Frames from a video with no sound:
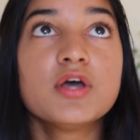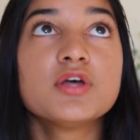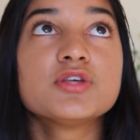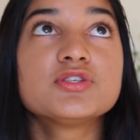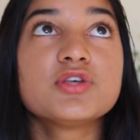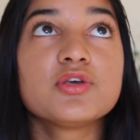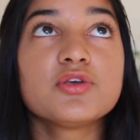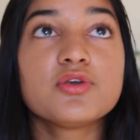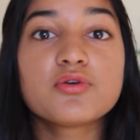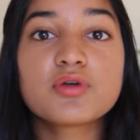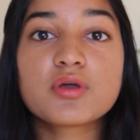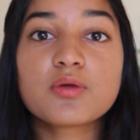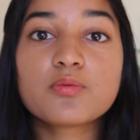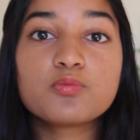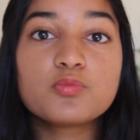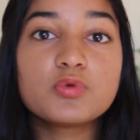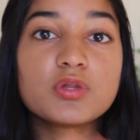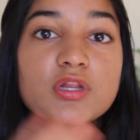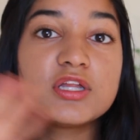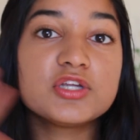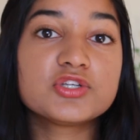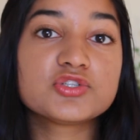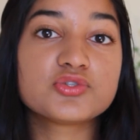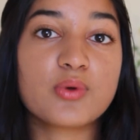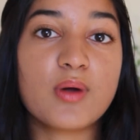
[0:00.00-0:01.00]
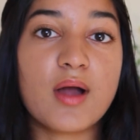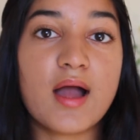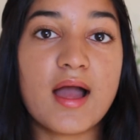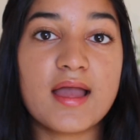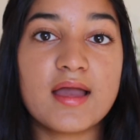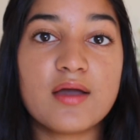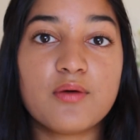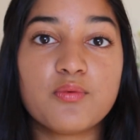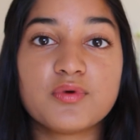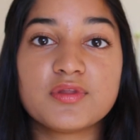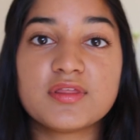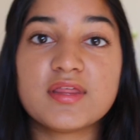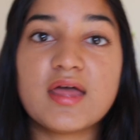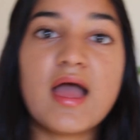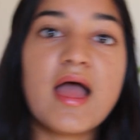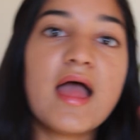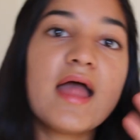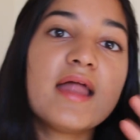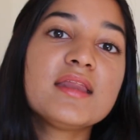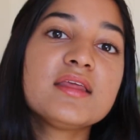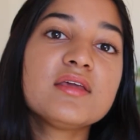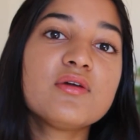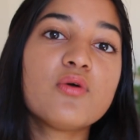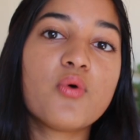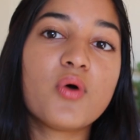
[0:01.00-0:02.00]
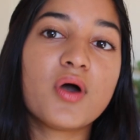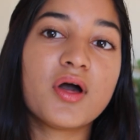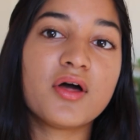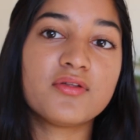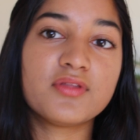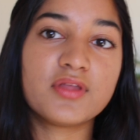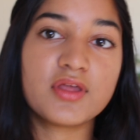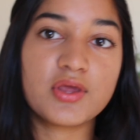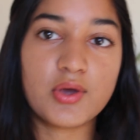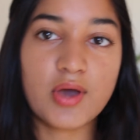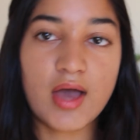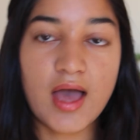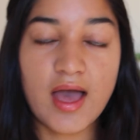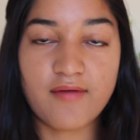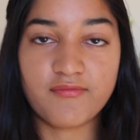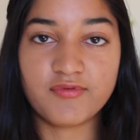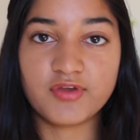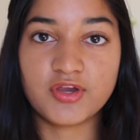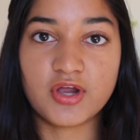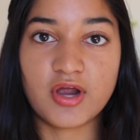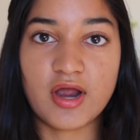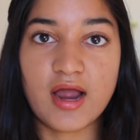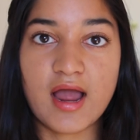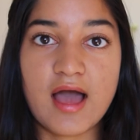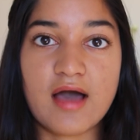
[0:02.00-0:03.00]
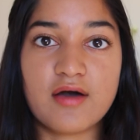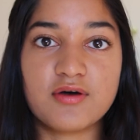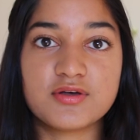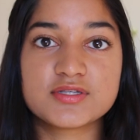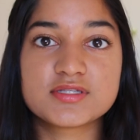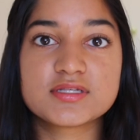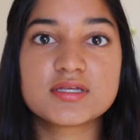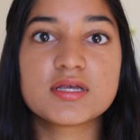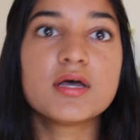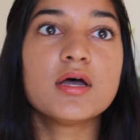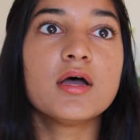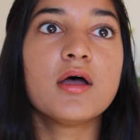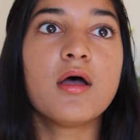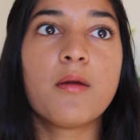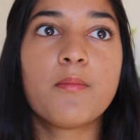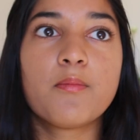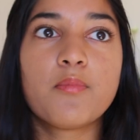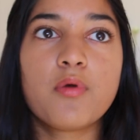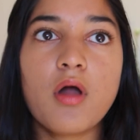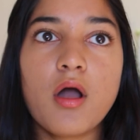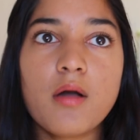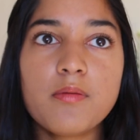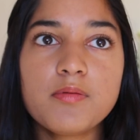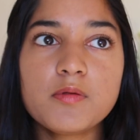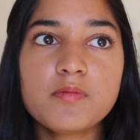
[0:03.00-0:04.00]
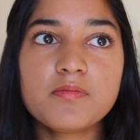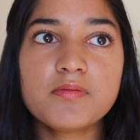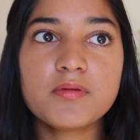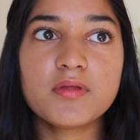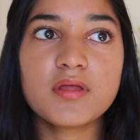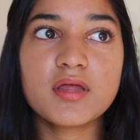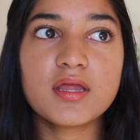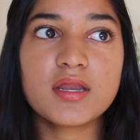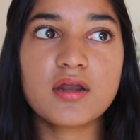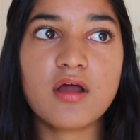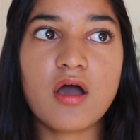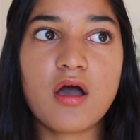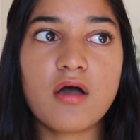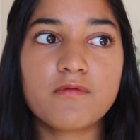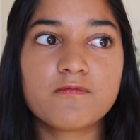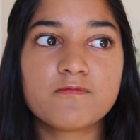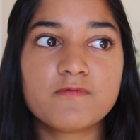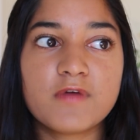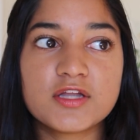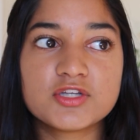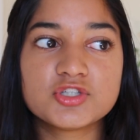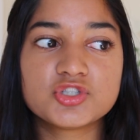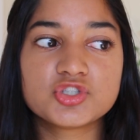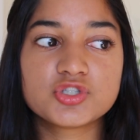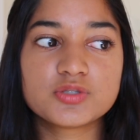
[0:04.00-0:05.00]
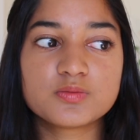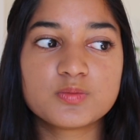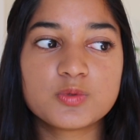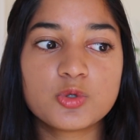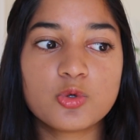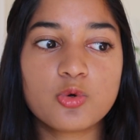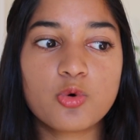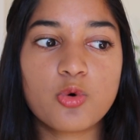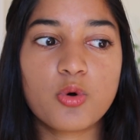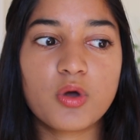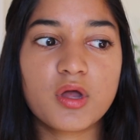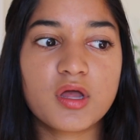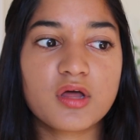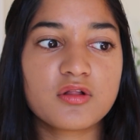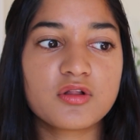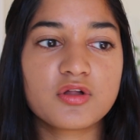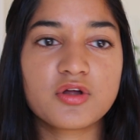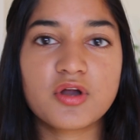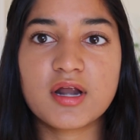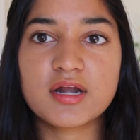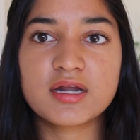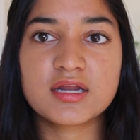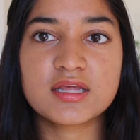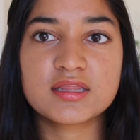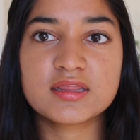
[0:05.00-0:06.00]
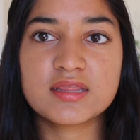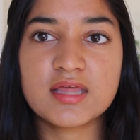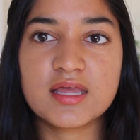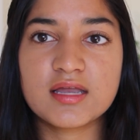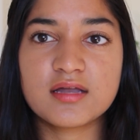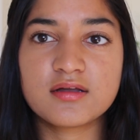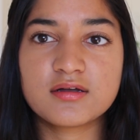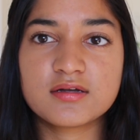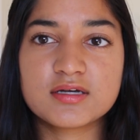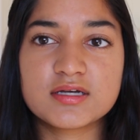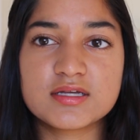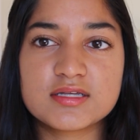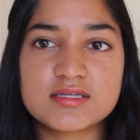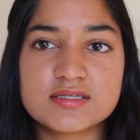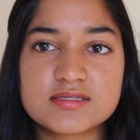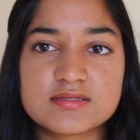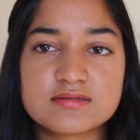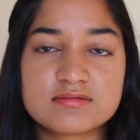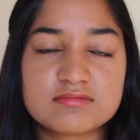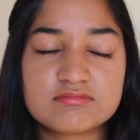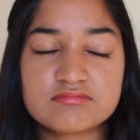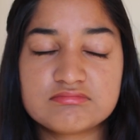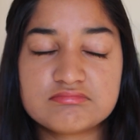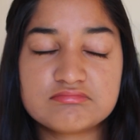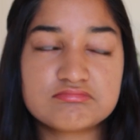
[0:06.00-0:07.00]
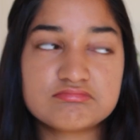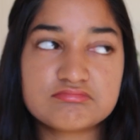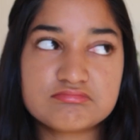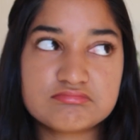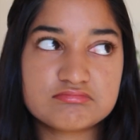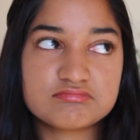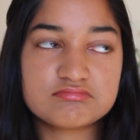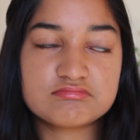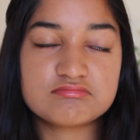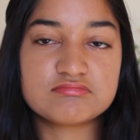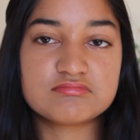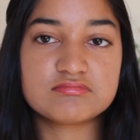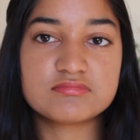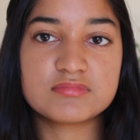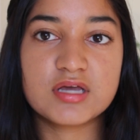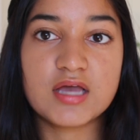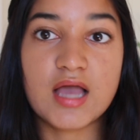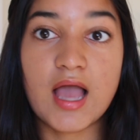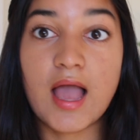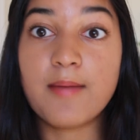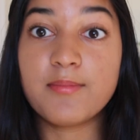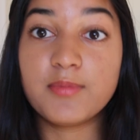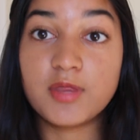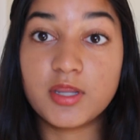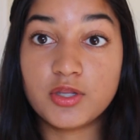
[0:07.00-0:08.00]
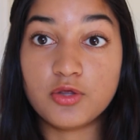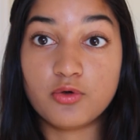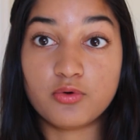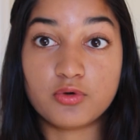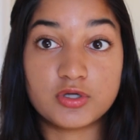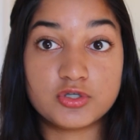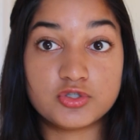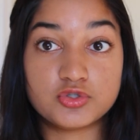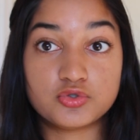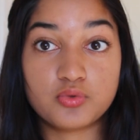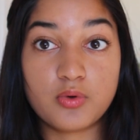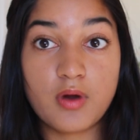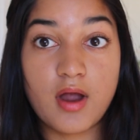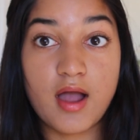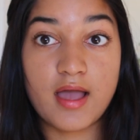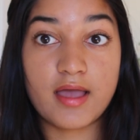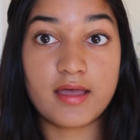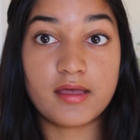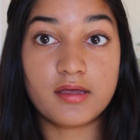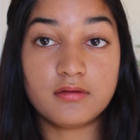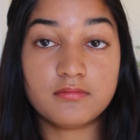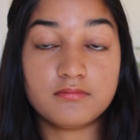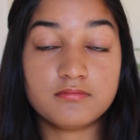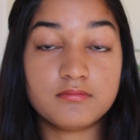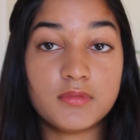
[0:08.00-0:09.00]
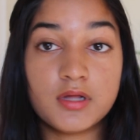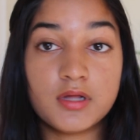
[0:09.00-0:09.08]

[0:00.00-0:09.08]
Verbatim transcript: So you can really try it with any oil that you have in your house. Probably not vegetable oil or anything because, I mean, you can try it.